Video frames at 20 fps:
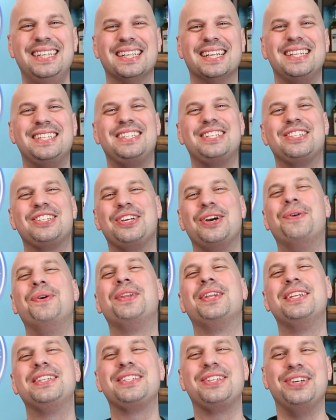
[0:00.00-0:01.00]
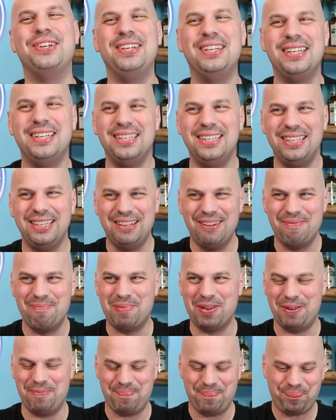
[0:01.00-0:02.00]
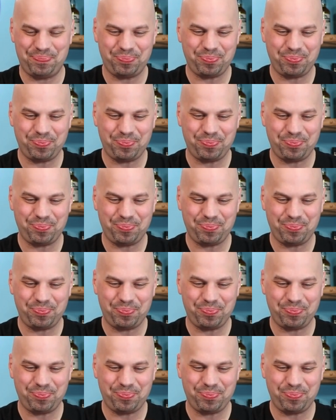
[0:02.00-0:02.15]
Let's just go with it's good. But